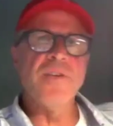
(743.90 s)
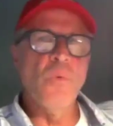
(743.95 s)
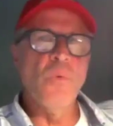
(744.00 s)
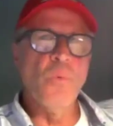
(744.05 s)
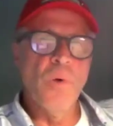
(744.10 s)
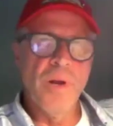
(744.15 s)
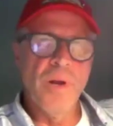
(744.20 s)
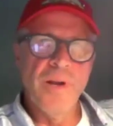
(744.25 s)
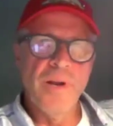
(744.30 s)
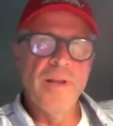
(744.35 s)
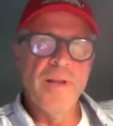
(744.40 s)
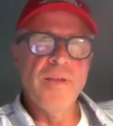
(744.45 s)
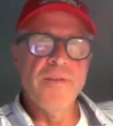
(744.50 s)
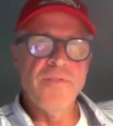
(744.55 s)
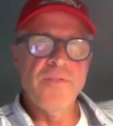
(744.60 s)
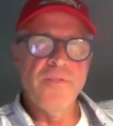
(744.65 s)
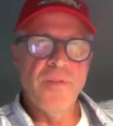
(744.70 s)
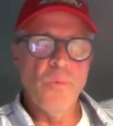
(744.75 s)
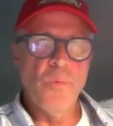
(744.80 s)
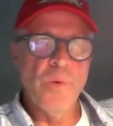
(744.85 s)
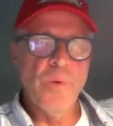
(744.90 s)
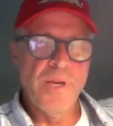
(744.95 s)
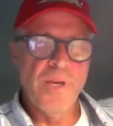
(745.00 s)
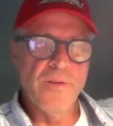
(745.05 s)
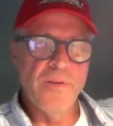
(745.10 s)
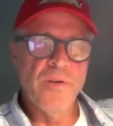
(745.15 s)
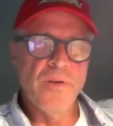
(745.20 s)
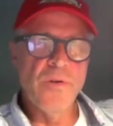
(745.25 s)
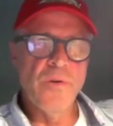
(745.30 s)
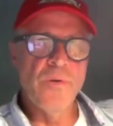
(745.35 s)
you what it is that we
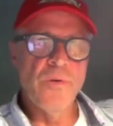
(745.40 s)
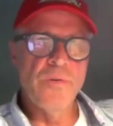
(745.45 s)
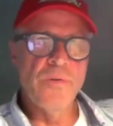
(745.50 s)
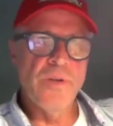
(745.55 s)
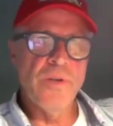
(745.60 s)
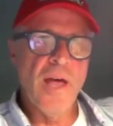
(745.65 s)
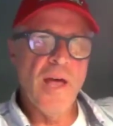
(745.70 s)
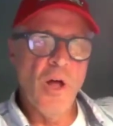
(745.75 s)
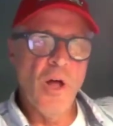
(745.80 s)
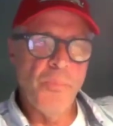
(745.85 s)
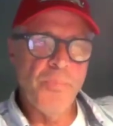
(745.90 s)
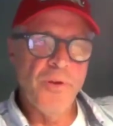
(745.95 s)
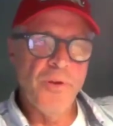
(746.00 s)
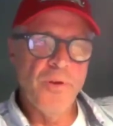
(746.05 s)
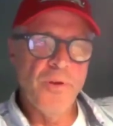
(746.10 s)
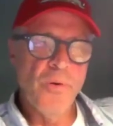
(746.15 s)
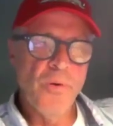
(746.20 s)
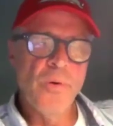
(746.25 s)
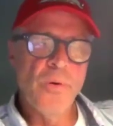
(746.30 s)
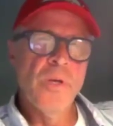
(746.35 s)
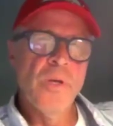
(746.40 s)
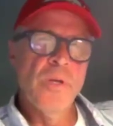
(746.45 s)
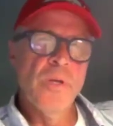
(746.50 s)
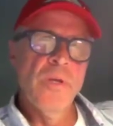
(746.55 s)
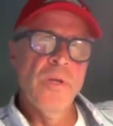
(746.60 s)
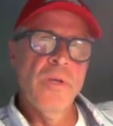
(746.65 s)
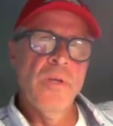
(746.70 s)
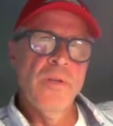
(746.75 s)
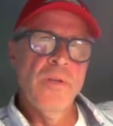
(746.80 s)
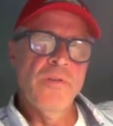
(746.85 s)
can do to help you
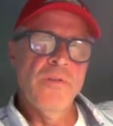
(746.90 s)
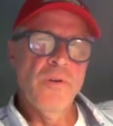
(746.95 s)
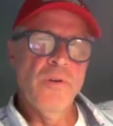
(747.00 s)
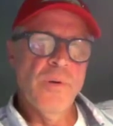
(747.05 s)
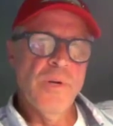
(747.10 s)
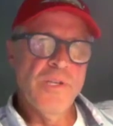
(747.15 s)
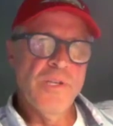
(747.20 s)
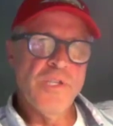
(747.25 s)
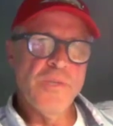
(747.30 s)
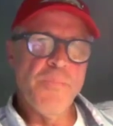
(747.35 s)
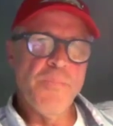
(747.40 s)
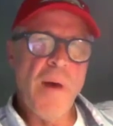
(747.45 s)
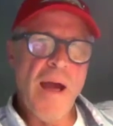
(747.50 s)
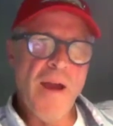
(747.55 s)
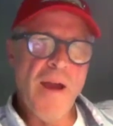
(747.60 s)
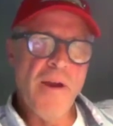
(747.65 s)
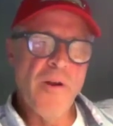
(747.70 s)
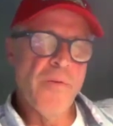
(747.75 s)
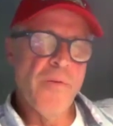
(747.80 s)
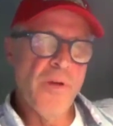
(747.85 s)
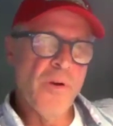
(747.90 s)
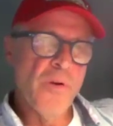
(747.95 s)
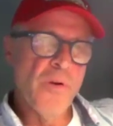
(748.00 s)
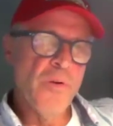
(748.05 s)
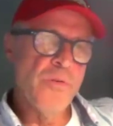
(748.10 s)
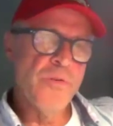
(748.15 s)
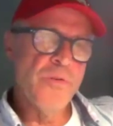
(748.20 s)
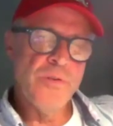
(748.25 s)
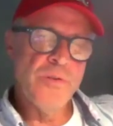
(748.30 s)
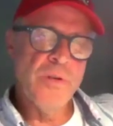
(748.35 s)
to inspire
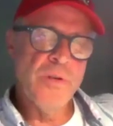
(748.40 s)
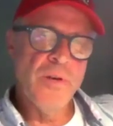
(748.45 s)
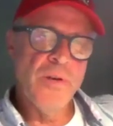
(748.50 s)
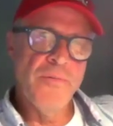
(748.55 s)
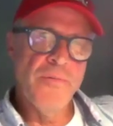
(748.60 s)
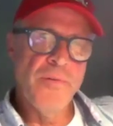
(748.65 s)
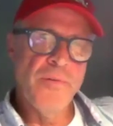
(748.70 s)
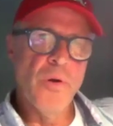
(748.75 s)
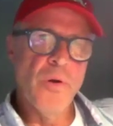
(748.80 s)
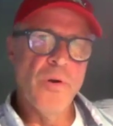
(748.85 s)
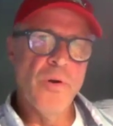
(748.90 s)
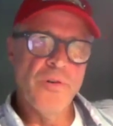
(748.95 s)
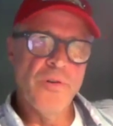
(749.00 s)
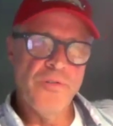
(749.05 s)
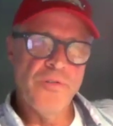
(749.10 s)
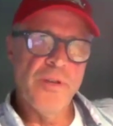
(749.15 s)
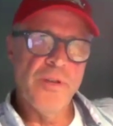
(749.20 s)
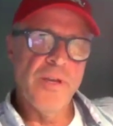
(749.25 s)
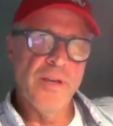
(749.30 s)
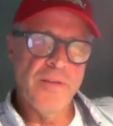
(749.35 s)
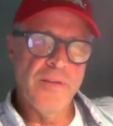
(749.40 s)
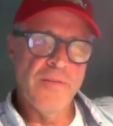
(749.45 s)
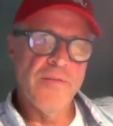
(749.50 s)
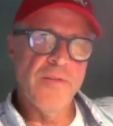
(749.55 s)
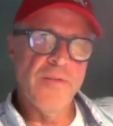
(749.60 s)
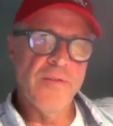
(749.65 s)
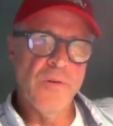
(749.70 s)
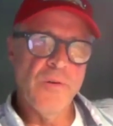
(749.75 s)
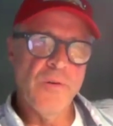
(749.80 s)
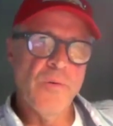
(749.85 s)
those voters to get
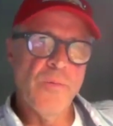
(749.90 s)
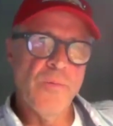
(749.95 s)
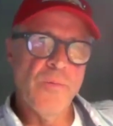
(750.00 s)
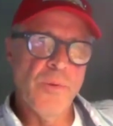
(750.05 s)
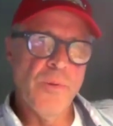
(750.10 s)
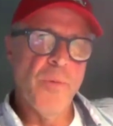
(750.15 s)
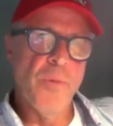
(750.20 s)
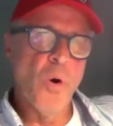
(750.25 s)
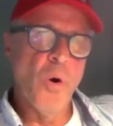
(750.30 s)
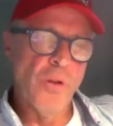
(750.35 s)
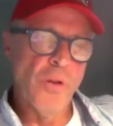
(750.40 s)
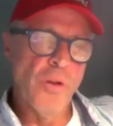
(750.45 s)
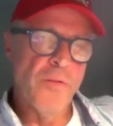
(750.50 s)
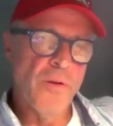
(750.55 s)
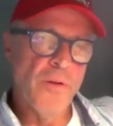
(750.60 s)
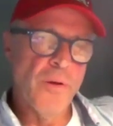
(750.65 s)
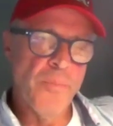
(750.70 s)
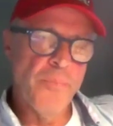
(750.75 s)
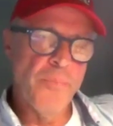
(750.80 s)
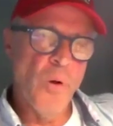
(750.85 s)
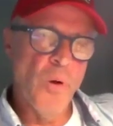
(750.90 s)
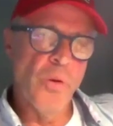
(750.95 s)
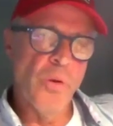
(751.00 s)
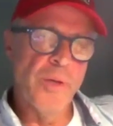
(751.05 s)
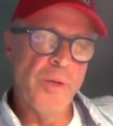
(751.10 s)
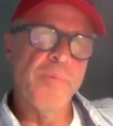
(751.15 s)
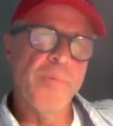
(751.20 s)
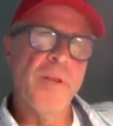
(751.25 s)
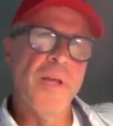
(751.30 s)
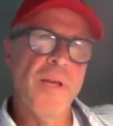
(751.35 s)
to the
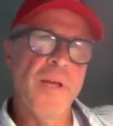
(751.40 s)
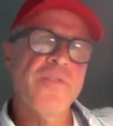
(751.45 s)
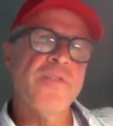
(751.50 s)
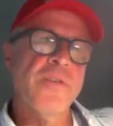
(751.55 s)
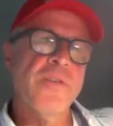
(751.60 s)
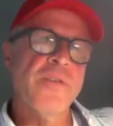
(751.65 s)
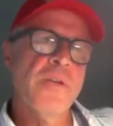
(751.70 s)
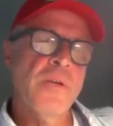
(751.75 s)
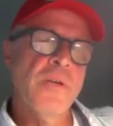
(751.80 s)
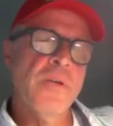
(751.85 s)
polling place